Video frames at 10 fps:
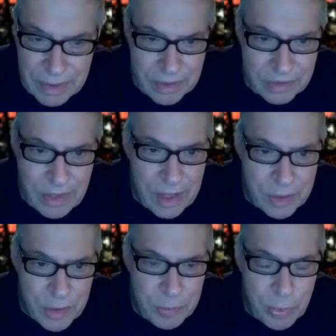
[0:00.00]
Instead,
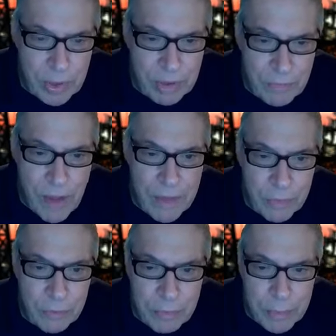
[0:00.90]
she put in
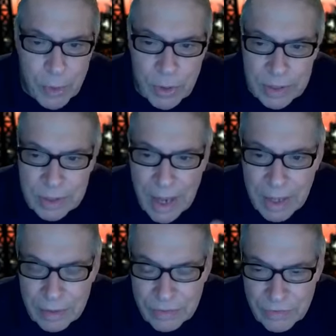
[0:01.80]
$500 billion
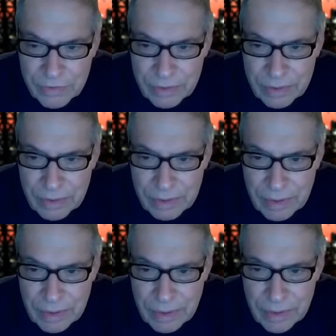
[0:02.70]

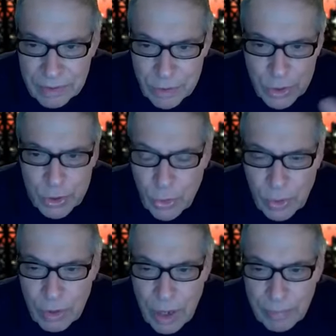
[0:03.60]
to
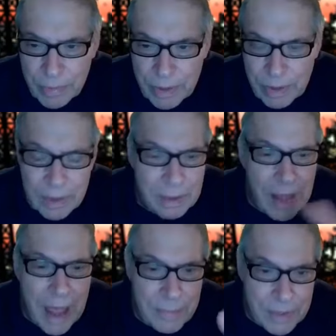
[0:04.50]
shore up the
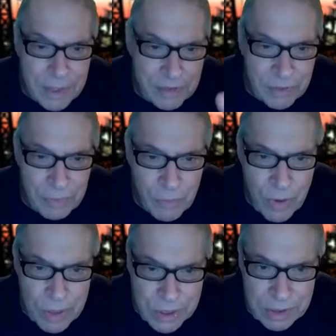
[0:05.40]
lobbyists in
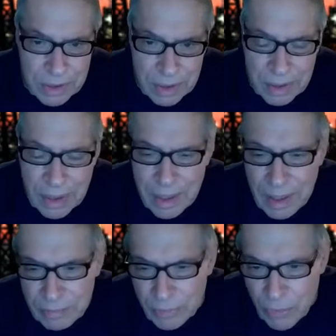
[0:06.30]
Washington.
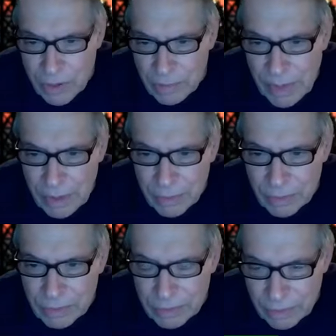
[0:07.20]
I'm talking about
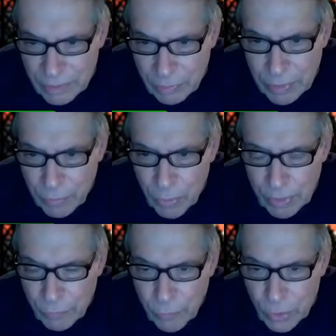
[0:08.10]
her
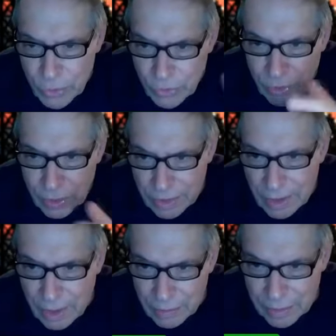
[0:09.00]
$3.4 trillion
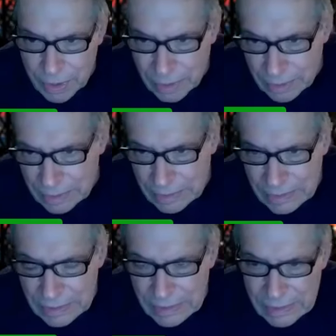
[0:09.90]
bill
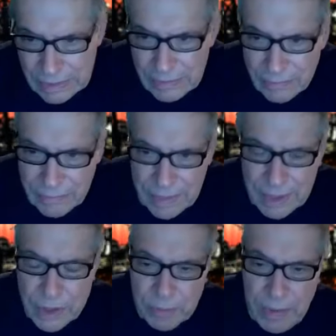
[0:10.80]

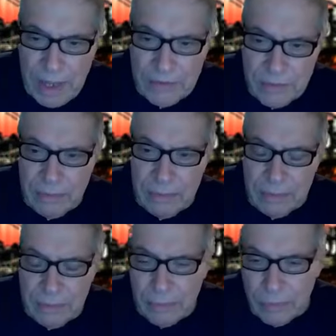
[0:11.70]
that she passed
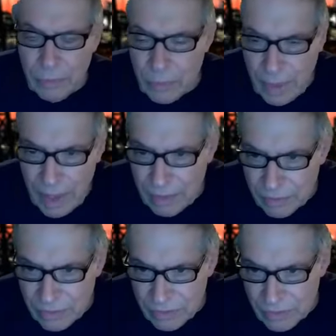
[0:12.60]
through the
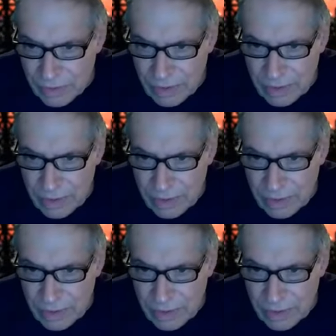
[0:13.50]
House